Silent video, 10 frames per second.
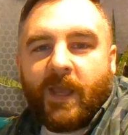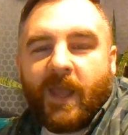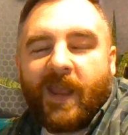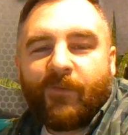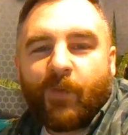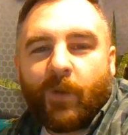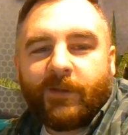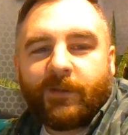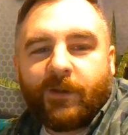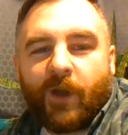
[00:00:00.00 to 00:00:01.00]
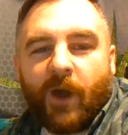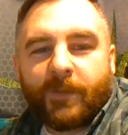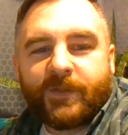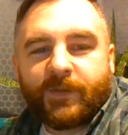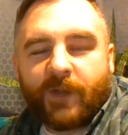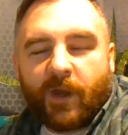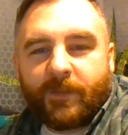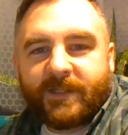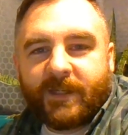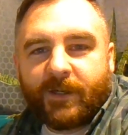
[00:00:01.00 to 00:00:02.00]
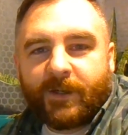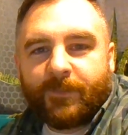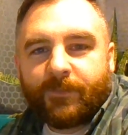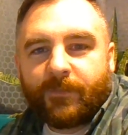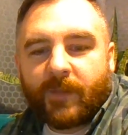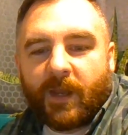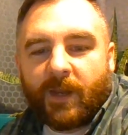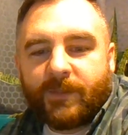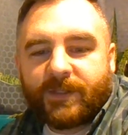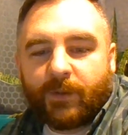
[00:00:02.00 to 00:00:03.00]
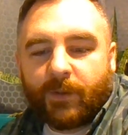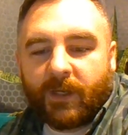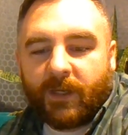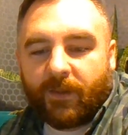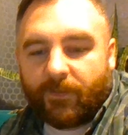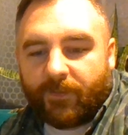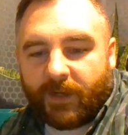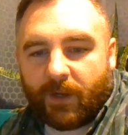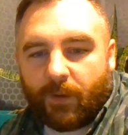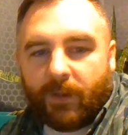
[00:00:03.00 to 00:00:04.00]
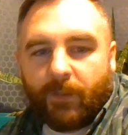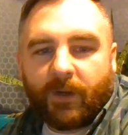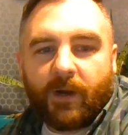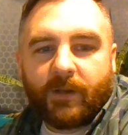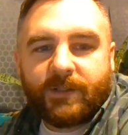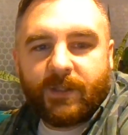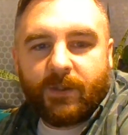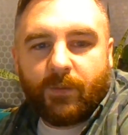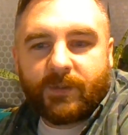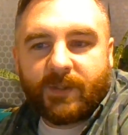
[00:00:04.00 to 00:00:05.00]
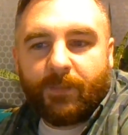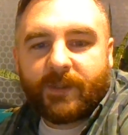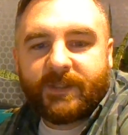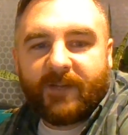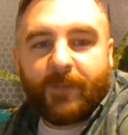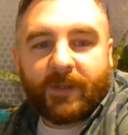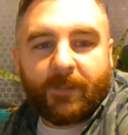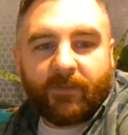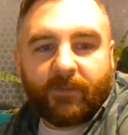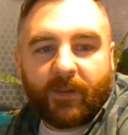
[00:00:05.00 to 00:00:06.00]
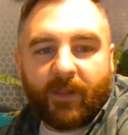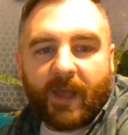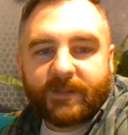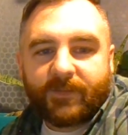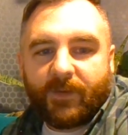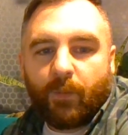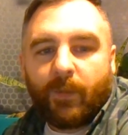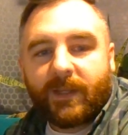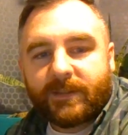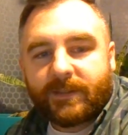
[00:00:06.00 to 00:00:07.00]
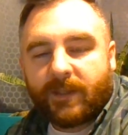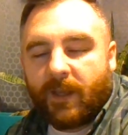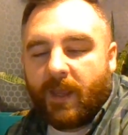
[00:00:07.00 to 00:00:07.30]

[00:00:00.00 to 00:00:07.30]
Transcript: Hey everyone, Comics for Thomas here. I'm just doing another video in regards to some books that I've picked up over the last few weeks.